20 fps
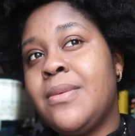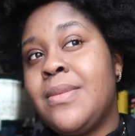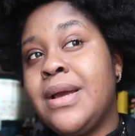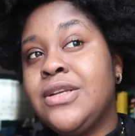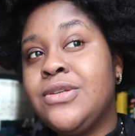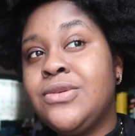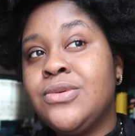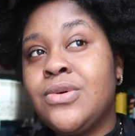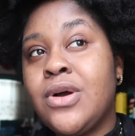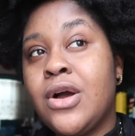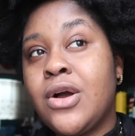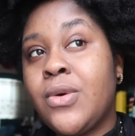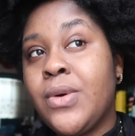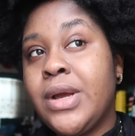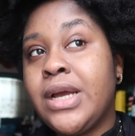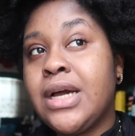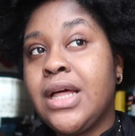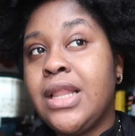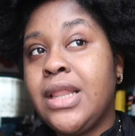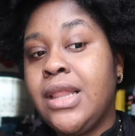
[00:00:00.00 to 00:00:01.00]
I might do a
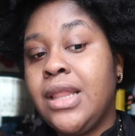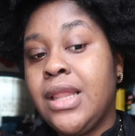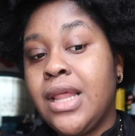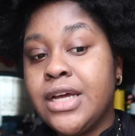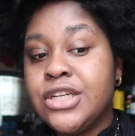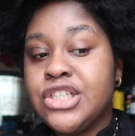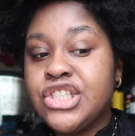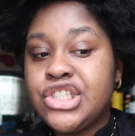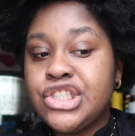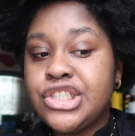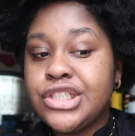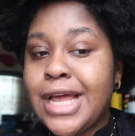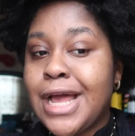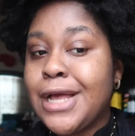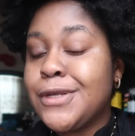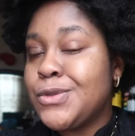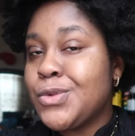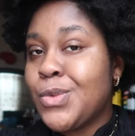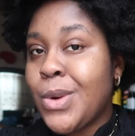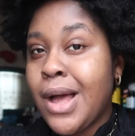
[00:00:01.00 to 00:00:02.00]
quick lunch
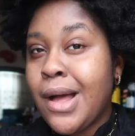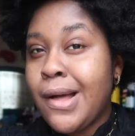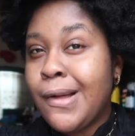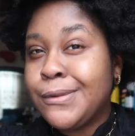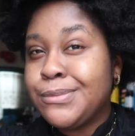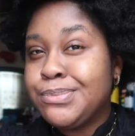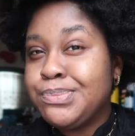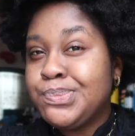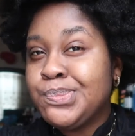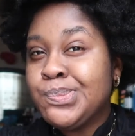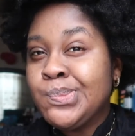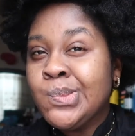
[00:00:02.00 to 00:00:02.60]
as well,